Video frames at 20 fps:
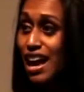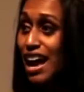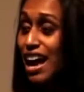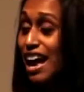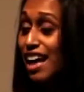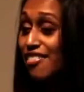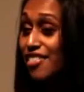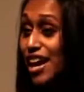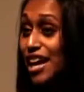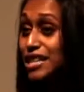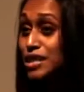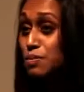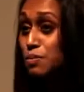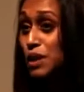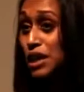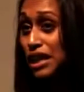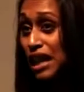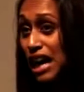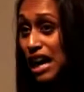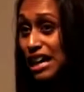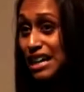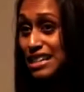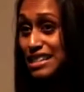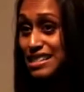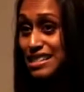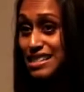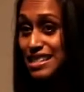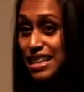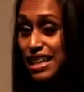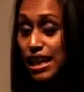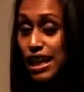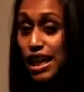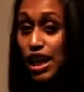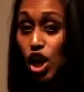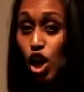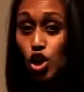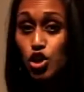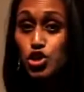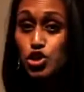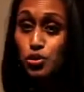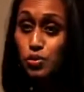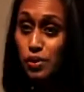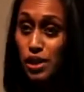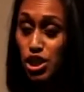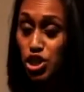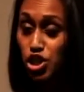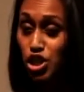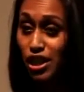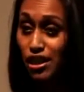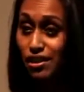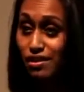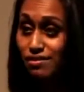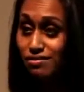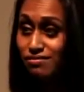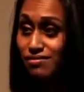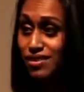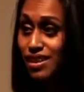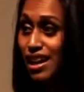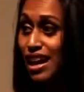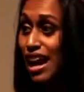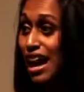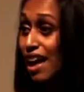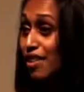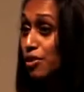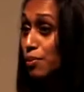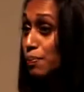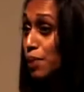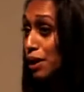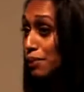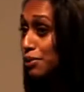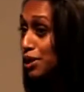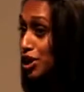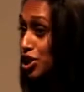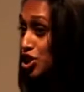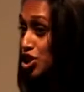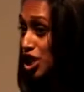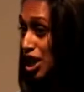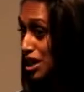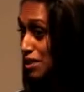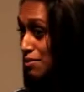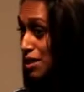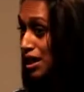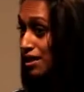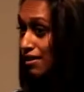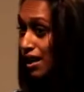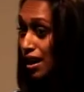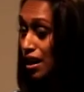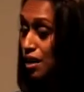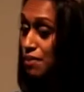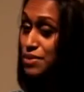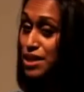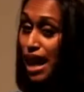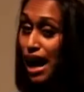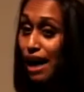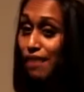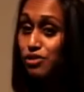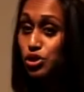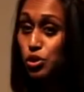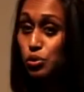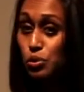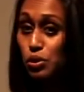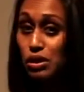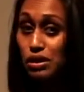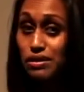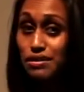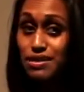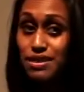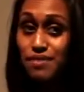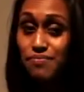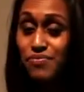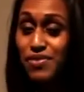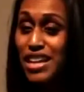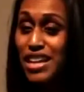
And that's because incarceration and the public shaming that comes afterwards